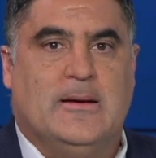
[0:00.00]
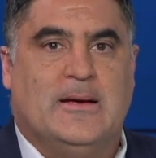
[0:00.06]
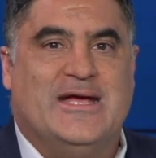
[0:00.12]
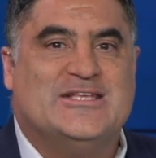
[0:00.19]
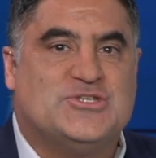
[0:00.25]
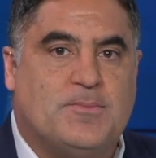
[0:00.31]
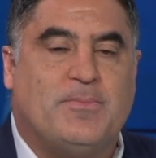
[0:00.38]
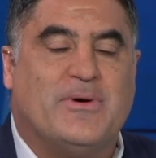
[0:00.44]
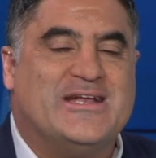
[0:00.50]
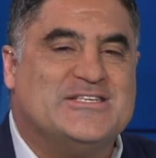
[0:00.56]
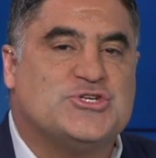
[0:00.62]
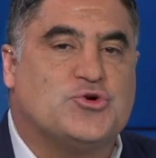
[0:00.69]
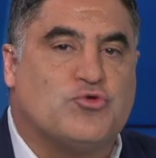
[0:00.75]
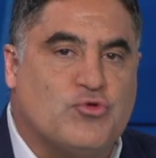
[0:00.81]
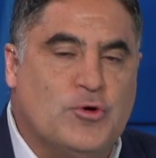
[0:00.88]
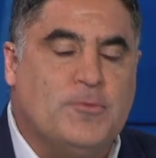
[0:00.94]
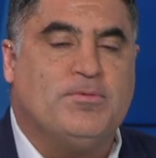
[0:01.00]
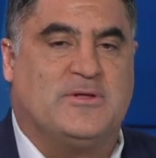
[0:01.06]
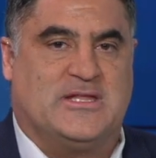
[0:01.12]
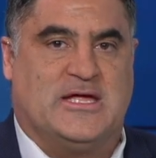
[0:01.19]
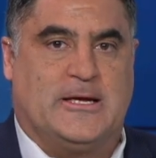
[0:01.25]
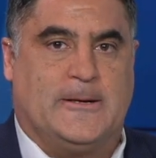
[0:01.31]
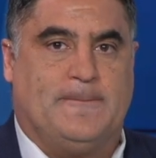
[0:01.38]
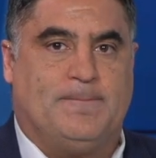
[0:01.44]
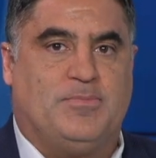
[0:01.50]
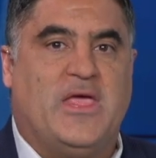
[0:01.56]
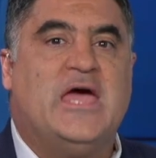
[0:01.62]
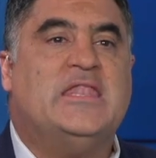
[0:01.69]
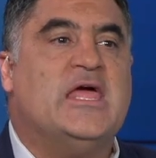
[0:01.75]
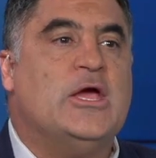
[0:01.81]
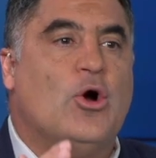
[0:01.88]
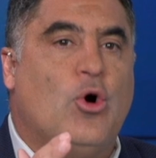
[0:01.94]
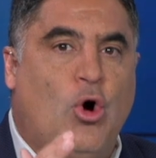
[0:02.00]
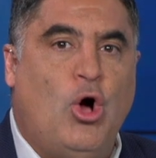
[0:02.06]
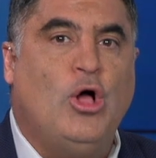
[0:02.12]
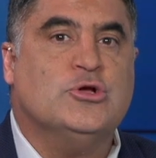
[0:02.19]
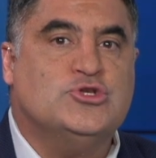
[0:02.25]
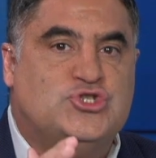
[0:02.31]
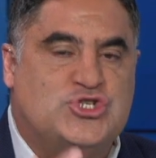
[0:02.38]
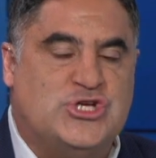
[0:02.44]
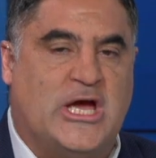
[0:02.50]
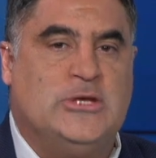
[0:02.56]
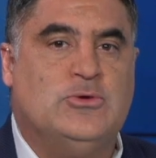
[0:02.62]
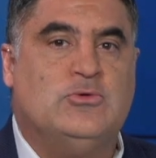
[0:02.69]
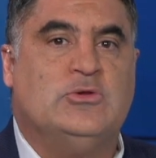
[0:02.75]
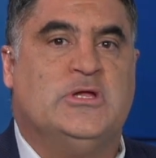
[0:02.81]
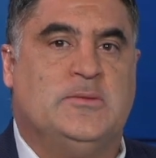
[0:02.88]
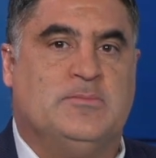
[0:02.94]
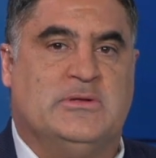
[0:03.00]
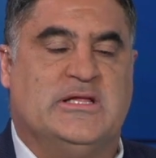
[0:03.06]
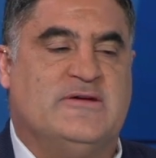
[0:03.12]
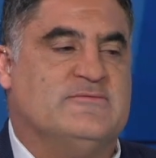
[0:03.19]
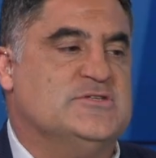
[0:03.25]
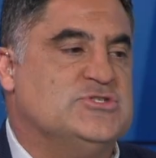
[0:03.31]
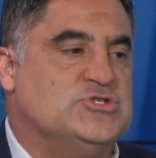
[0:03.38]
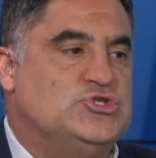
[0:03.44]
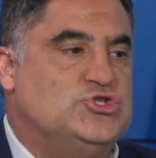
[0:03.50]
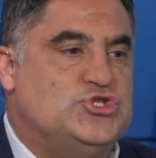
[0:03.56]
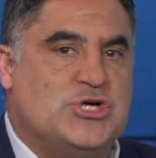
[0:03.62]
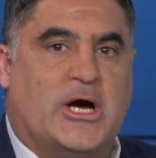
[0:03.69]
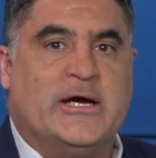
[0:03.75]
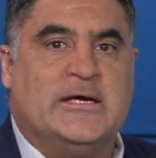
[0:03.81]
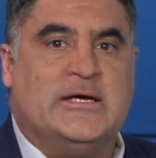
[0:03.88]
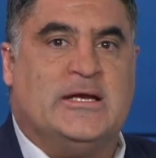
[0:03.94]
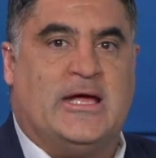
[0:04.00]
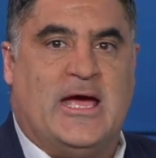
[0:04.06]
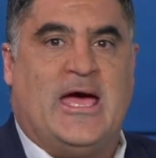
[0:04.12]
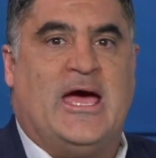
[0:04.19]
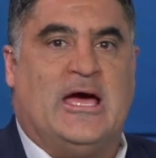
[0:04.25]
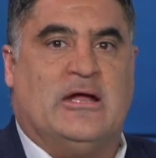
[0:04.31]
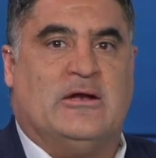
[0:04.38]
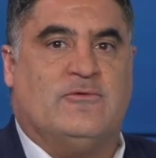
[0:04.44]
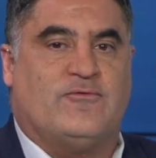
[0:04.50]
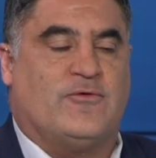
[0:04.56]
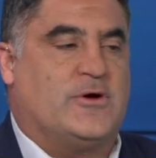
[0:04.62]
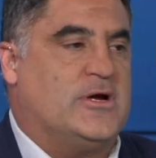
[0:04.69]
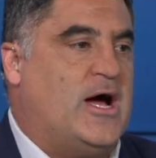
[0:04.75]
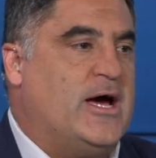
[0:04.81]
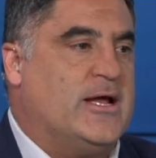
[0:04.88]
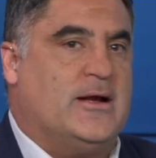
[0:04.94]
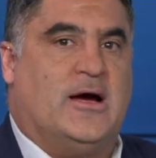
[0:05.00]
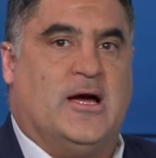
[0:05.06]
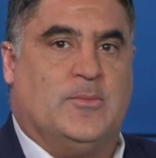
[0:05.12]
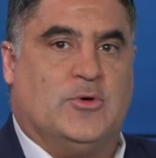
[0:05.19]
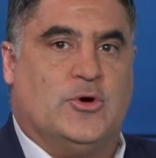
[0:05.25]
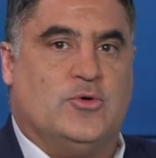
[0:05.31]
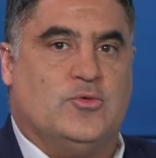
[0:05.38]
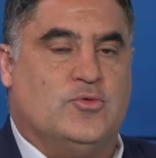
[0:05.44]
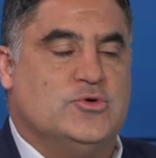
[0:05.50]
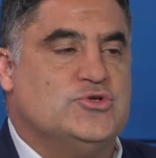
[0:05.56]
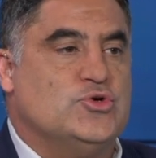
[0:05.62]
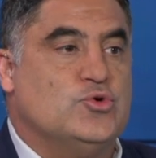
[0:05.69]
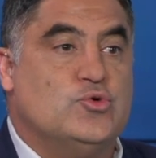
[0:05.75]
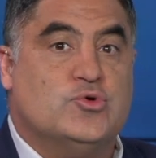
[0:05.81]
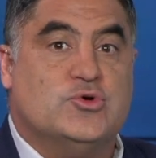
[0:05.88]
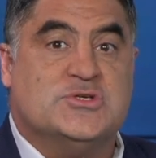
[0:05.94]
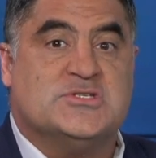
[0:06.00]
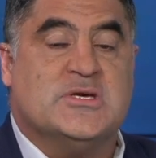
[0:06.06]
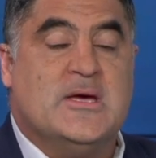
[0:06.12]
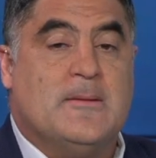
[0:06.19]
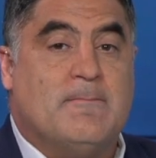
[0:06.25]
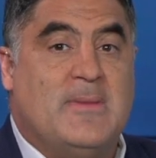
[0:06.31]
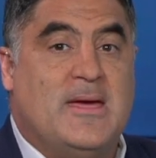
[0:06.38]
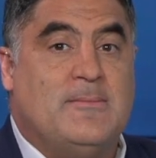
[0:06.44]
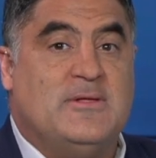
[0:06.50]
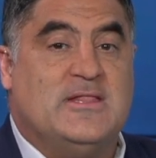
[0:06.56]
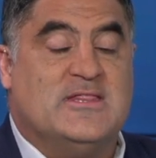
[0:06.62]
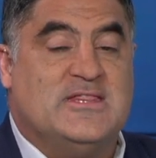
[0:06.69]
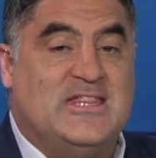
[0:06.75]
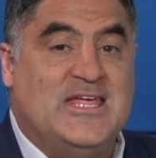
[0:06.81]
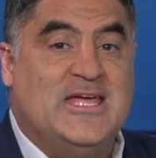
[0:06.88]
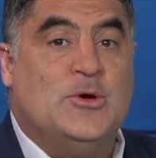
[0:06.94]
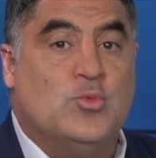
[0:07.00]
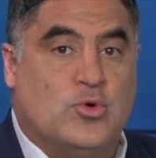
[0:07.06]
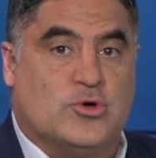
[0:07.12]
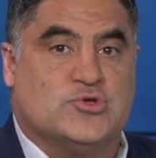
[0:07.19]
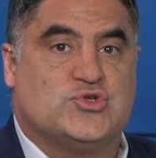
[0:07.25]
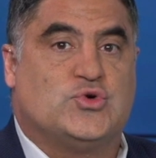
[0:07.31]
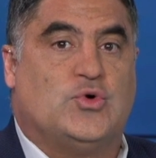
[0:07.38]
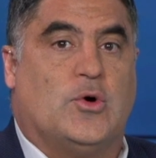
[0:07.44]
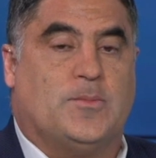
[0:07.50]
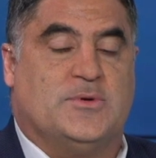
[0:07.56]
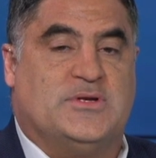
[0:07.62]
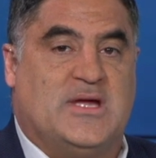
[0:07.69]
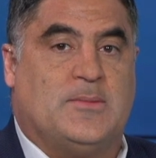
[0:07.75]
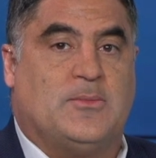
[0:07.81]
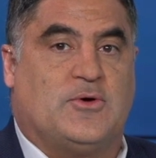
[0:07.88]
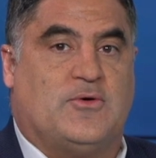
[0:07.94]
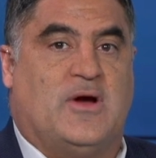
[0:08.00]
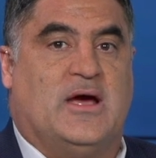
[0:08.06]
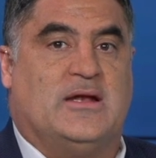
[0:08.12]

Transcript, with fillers: But it's groupthink. And they all genuinely believe this giant ad for Gottheimer, who is maybe the worst corporate Democrat